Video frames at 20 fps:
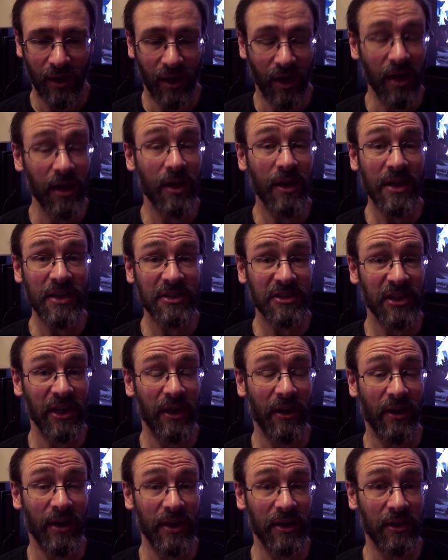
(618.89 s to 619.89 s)
liked
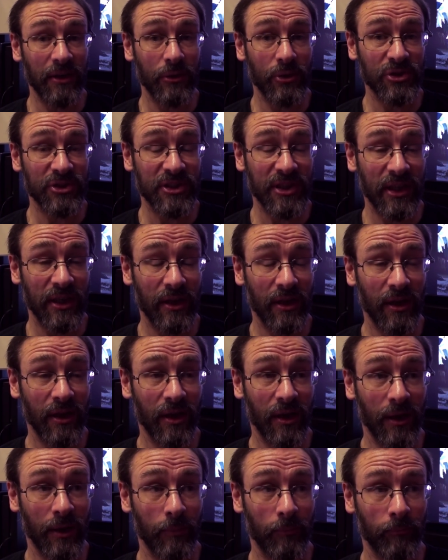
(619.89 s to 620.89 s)
it. I used it
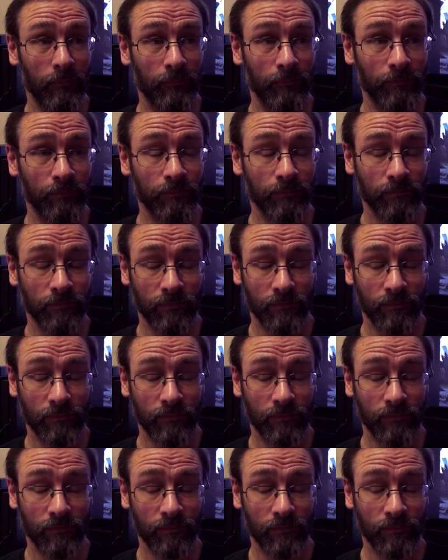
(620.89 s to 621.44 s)
for